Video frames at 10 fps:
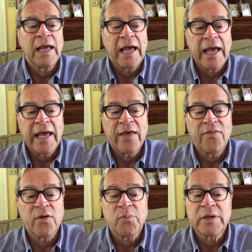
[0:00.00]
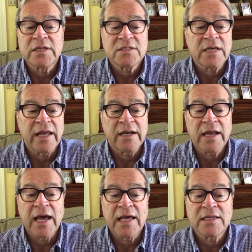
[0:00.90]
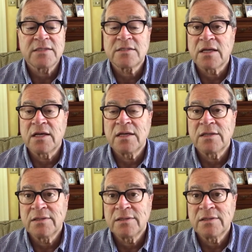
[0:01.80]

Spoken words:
and there'll be a sanitizer